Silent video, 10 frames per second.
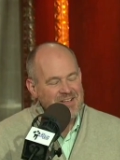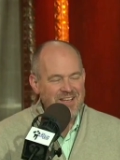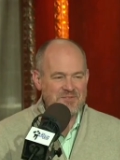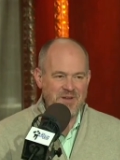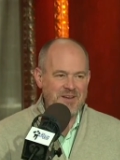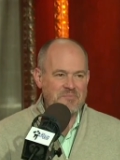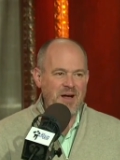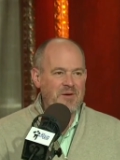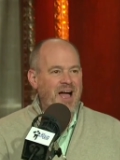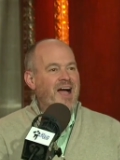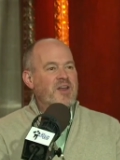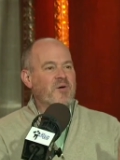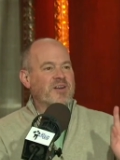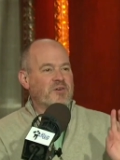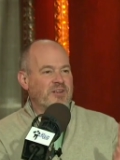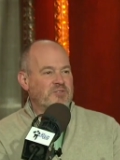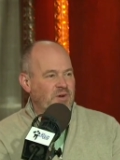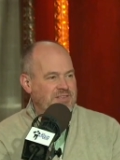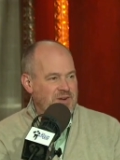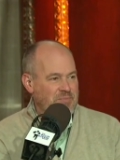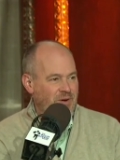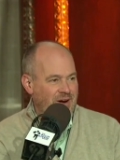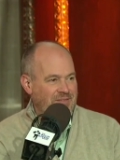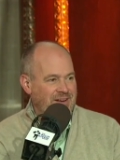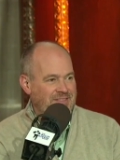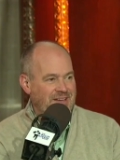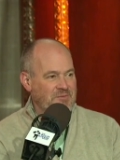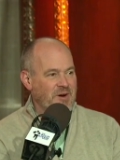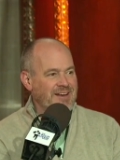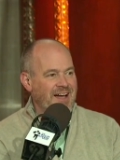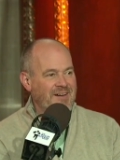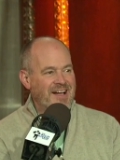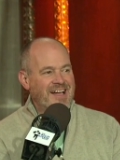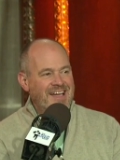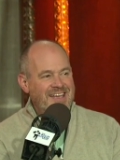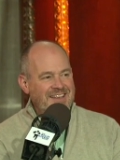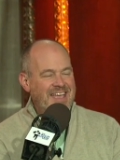has been. By the way, I know when Chris wants no part of anything. Right now, he